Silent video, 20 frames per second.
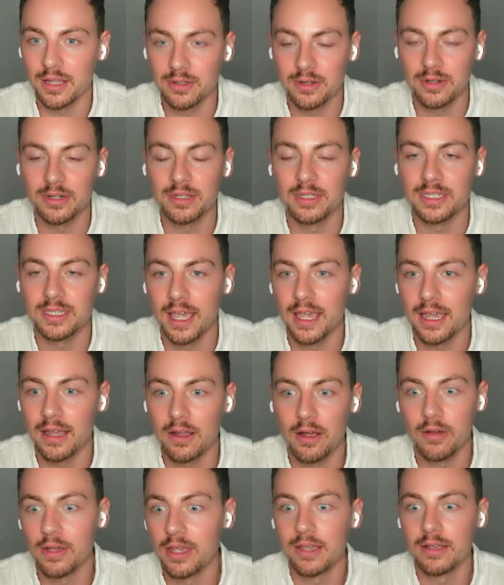It's not going to say,
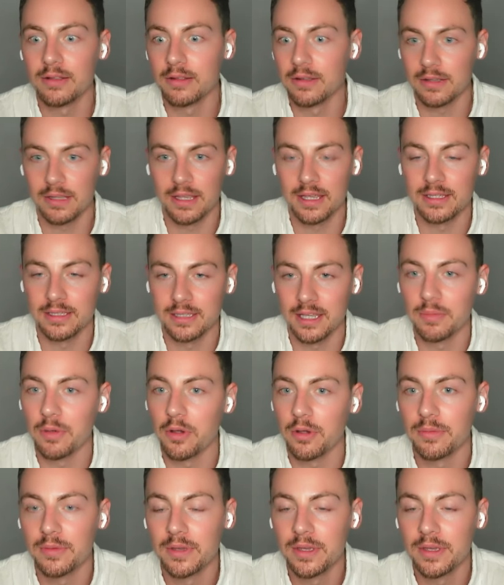oh, here, look, here's SIBO,